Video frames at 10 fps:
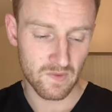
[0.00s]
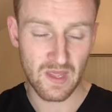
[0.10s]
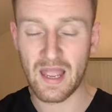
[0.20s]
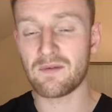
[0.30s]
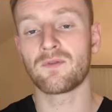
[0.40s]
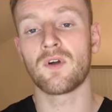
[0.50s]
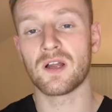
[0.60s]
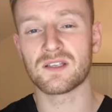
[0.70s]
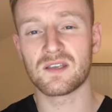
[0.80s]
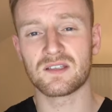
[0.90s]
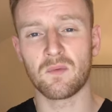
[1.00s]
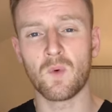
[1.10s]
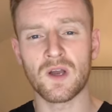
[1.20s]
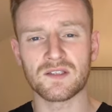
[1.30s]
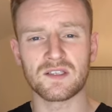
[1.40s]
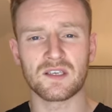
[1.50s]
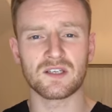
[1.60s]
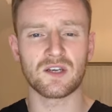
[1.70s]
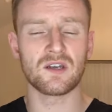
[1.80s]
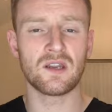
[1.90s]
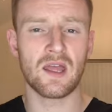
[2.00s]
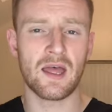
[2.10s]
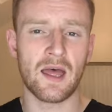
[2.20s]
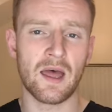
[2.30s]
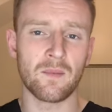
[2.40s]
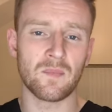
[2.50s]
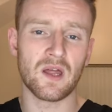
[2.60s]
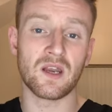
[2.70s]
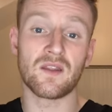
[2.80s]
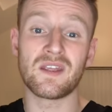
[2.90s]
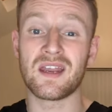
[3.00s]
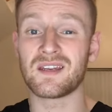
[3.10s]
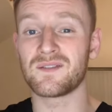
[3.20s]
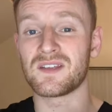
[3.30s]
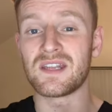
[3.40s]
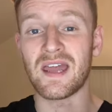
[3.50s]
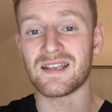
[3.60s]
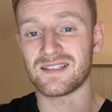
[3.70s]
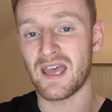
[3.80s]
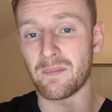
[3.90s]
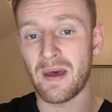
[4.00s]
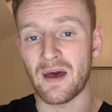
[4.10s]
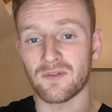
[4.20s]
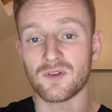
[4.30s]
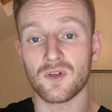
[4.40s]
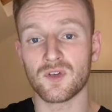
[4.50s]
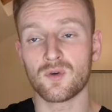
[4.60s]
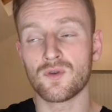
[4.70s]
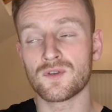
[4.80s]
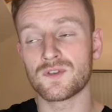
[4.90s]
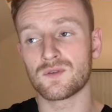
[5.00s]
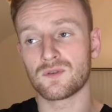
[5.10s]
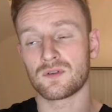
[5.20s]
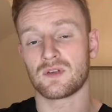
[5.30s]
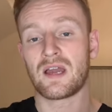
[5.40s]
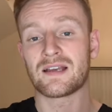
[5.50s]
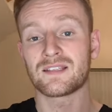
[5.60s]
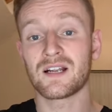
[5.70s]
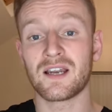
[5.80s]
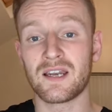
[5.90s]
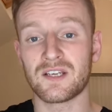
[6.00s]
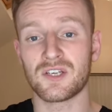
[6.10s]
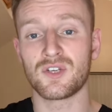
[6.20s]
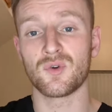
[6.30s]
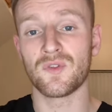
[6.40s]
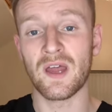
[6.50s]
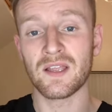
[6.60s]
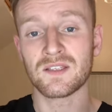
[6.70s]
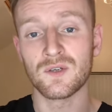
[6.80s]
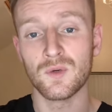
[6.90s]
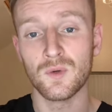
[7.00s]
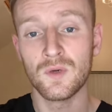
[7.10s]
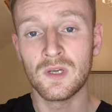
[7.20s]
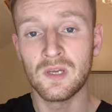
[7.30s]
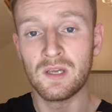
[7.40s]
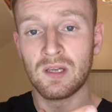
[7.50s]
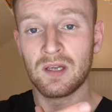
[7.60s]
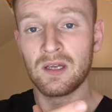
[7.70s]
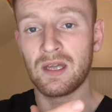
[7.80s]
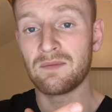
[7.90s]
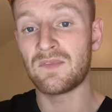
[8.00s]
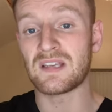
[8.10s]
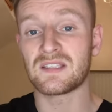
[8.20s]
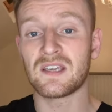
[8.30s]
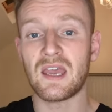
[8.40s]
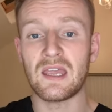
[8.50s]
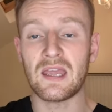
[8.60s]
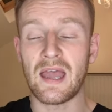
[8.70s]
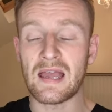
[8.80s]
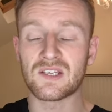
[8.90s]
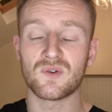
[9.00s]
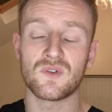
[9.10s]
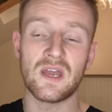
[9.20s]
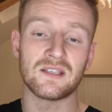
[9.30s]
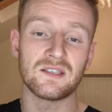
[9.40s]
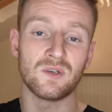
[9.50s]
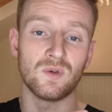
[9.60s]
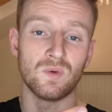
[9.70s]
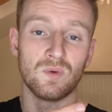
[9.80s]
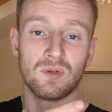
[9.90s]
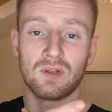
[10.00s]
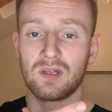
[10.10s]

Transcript: They have a right to this unwise decision, um, and at the end of the day, it's their mouth, not yours. As a clinician, you're there to investigate and you're there to,